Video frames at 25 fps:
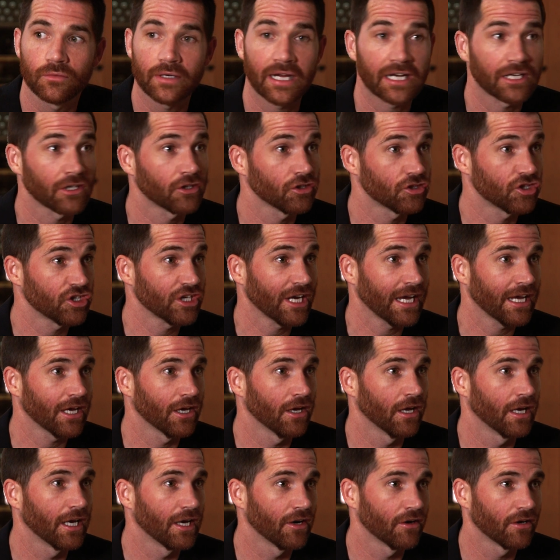we had a good chat
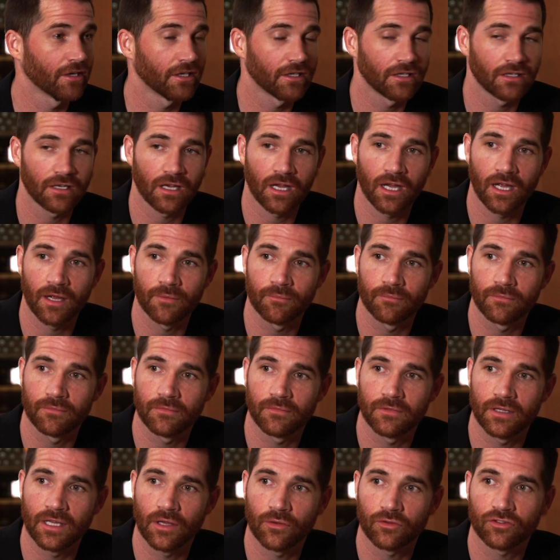earlier, and
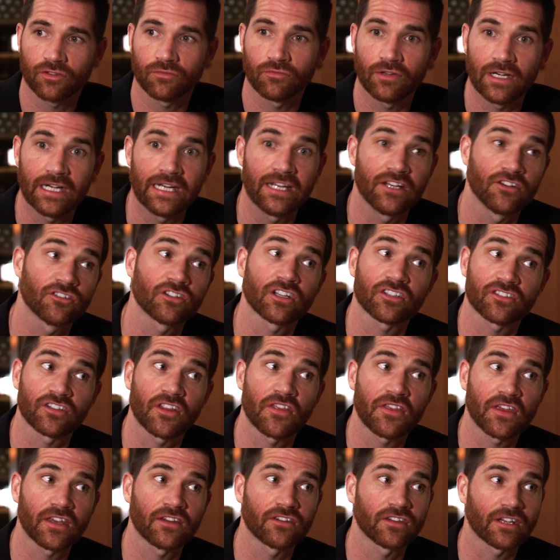there were some really interesting
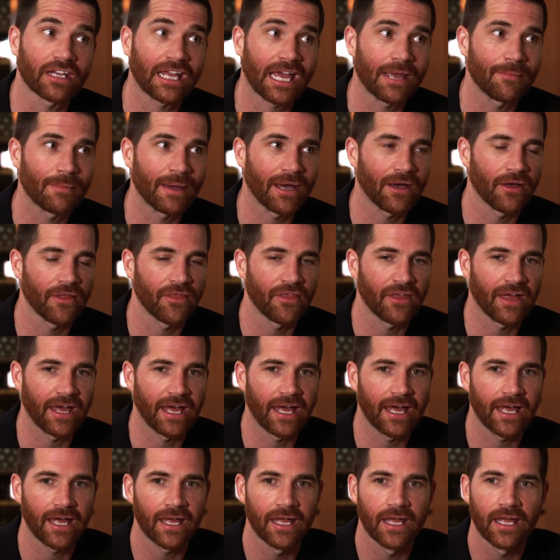things that came out of
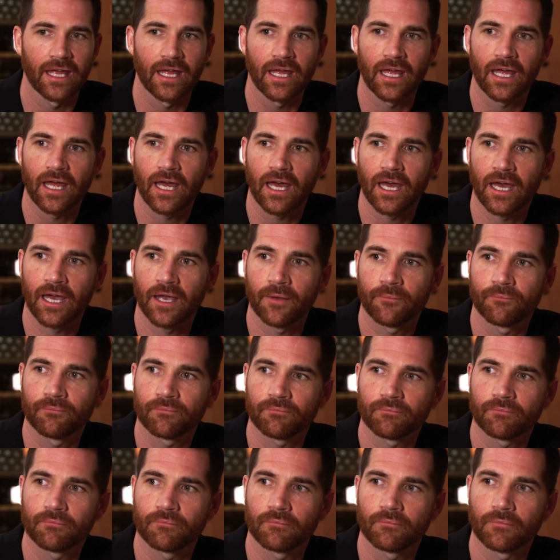that.
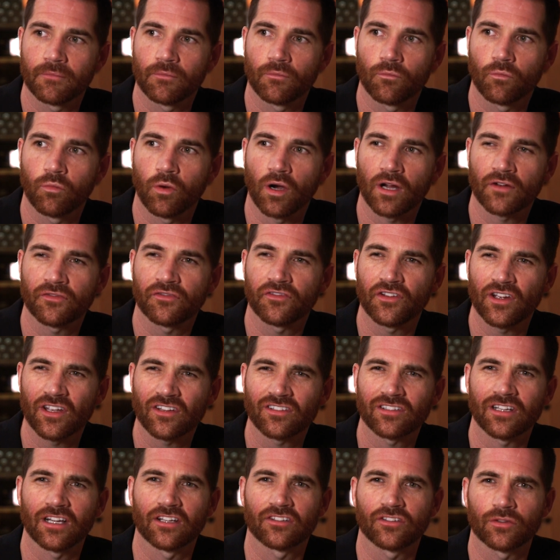Mm-hmm. What I'd
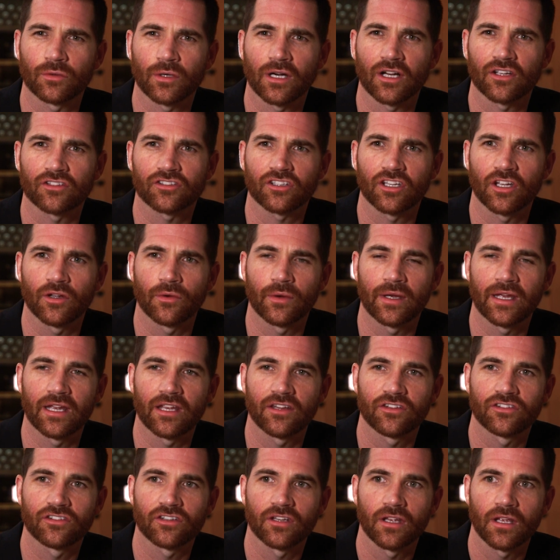first like to ask you
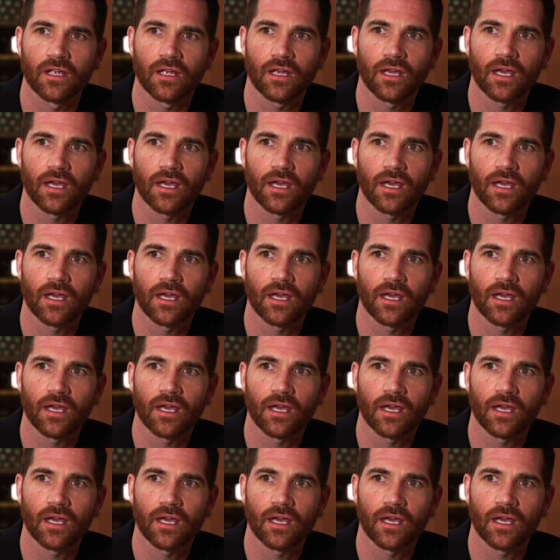is,